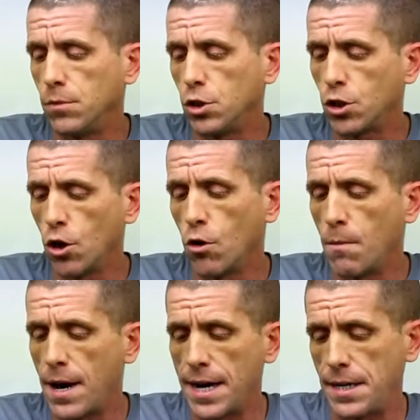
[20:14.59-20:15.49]
So
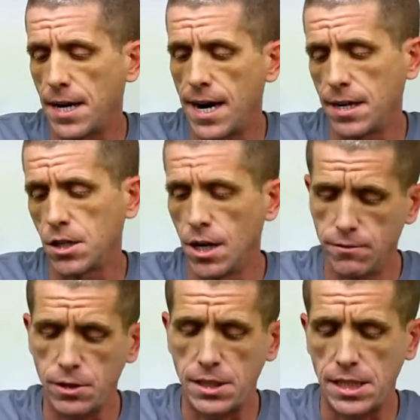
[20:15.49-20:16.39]
by not
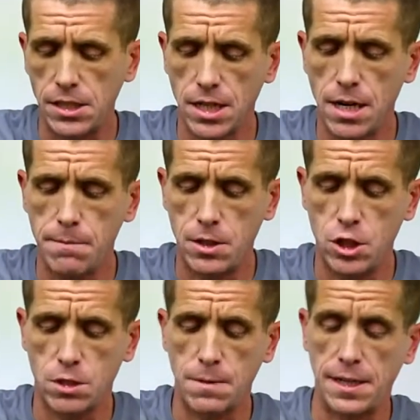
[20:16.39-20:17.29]
covering these up and
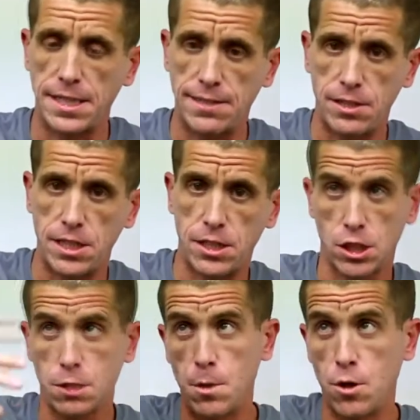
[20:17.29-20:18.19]
just by leaving these
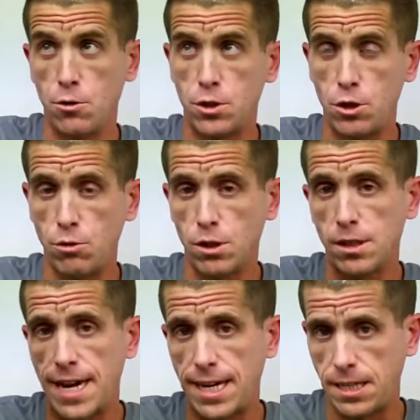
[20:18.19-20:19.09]
exposed to the
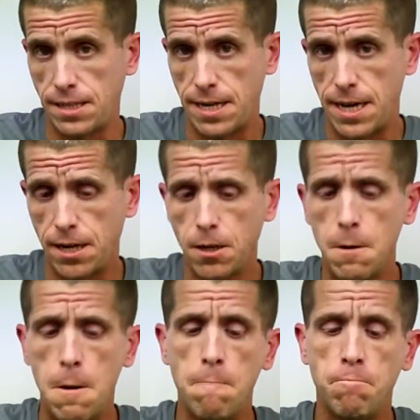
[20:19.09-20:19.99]
light and the
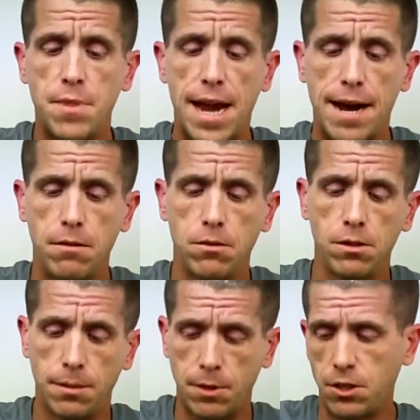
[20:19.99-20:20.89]
air, that
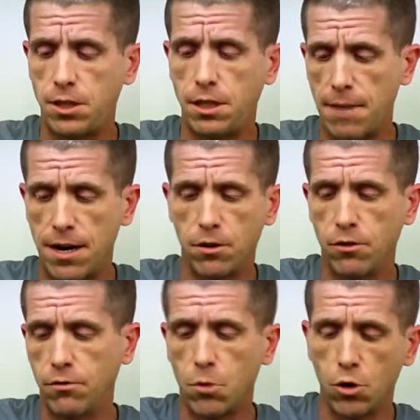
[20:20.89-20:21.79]
limits the amount
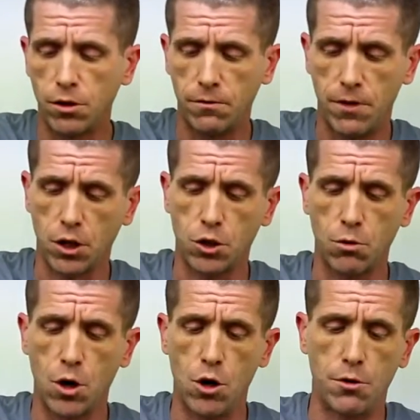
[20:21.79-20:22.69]
of mold and fungus
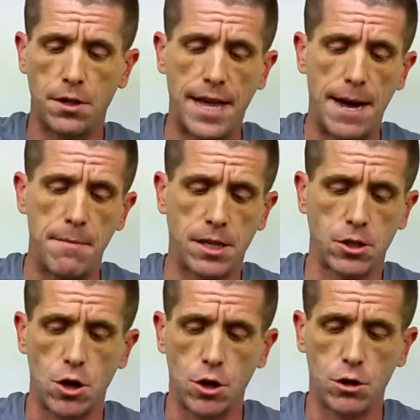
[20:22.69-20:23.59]
growth, and that makes
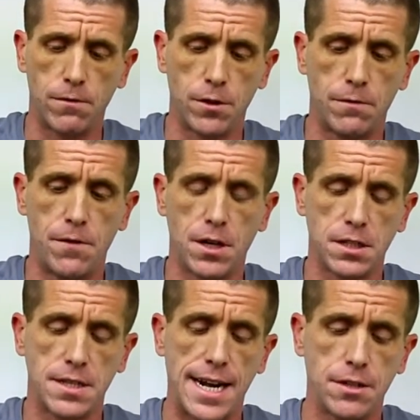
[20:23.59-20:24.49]
it harder for the
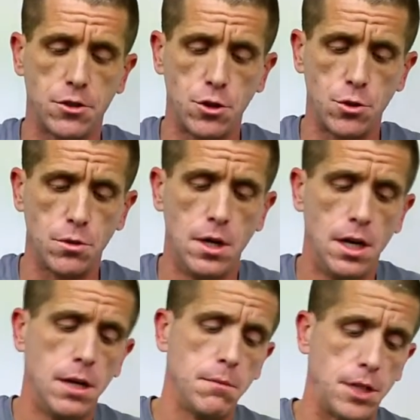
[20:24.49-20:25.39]
fungus gnats to
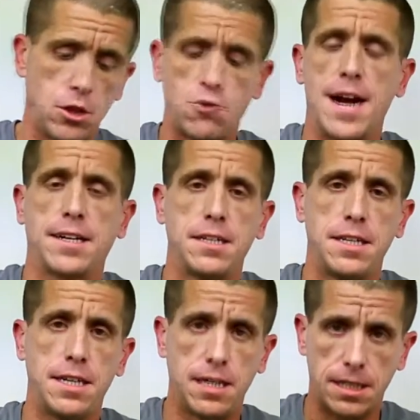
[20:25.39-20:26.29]
be attracted
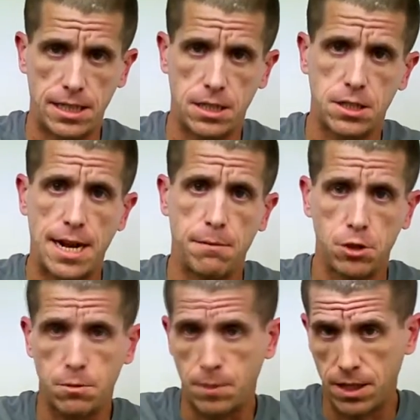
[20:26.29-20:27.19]
in and get
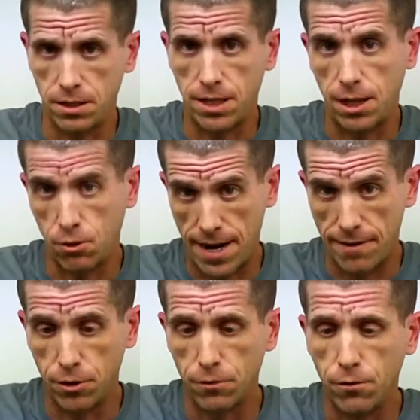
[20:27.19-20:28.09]
established because they don't
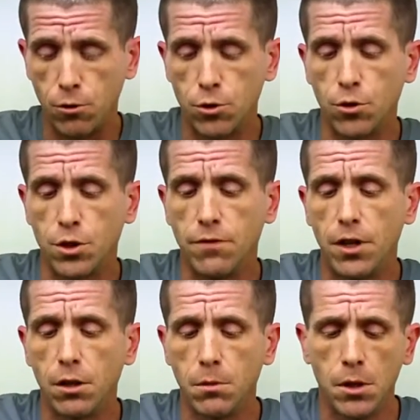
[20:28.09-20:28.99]
have their food source
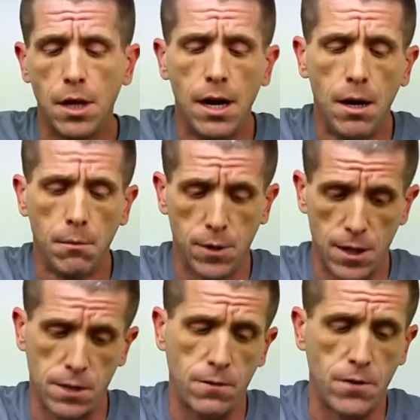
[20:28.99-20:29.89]
available.
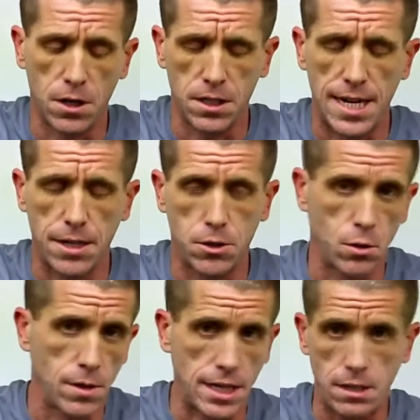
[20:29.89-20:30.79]
Plus, the fungus gnats
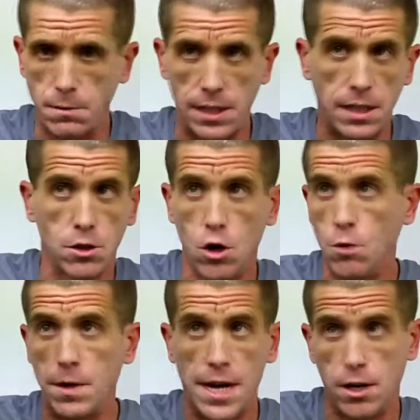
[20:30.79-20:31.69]
don't like to be in the
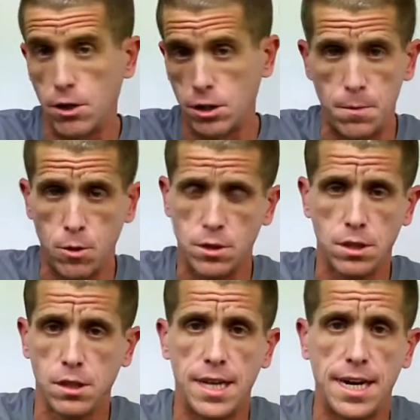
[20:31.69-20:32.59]
open air exposed to
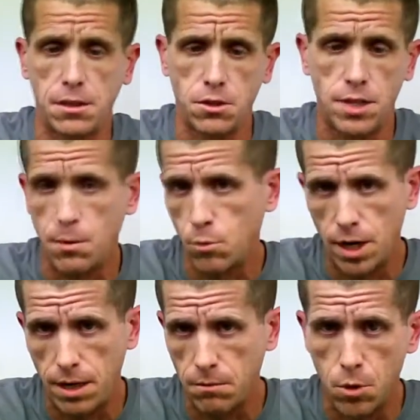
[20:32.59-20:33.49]
the light the same
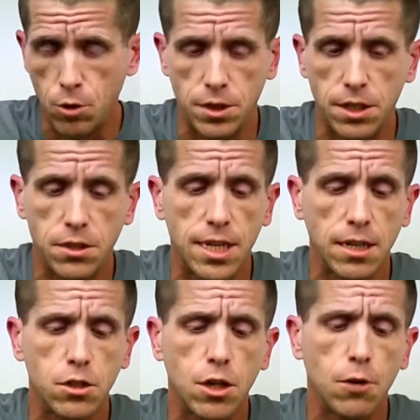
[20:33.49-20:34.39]
way most
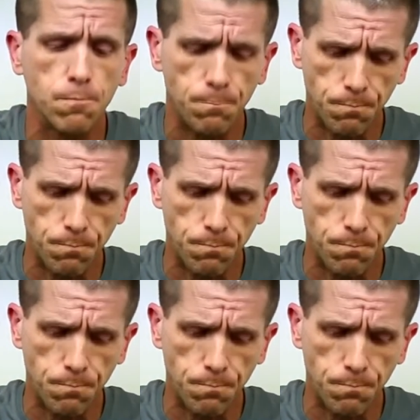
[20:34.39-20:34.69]
insects don't.